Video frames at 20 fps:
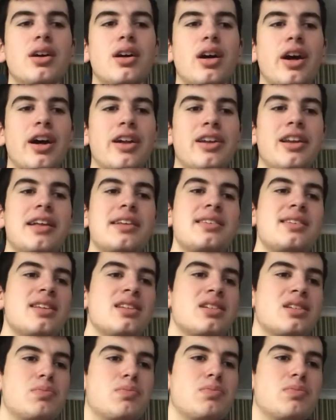Unless
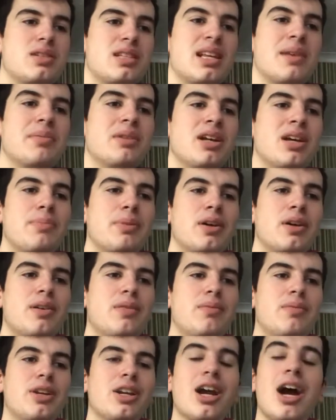it's similar,
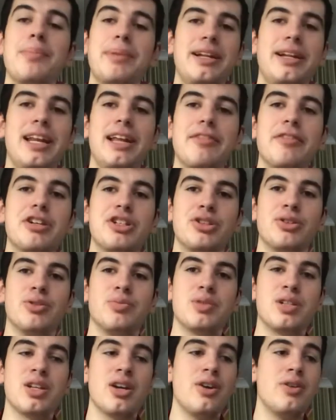but you can't beat the original.
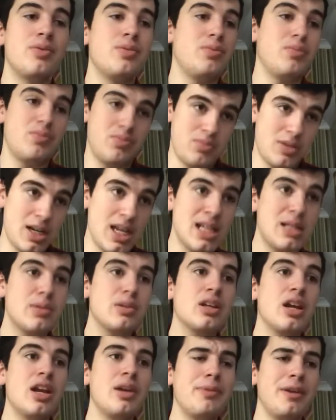So there's
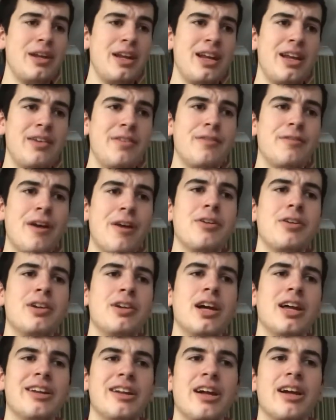going to be very
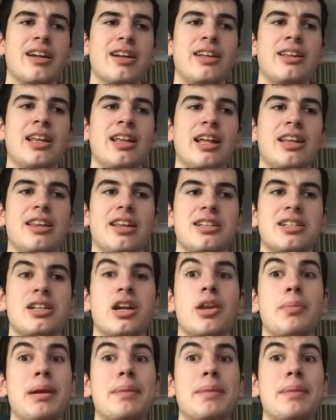unlikely that there's going to be a